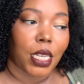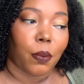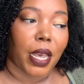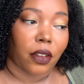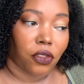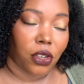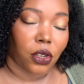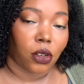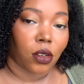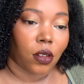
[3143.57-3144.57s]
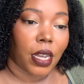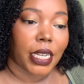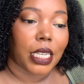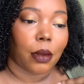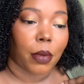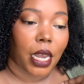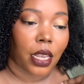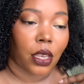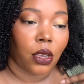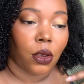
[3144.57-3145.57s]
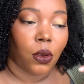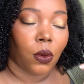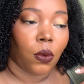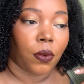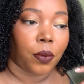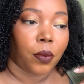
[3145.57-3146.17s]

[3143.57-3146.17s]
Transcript: boundaries girl, as somebody who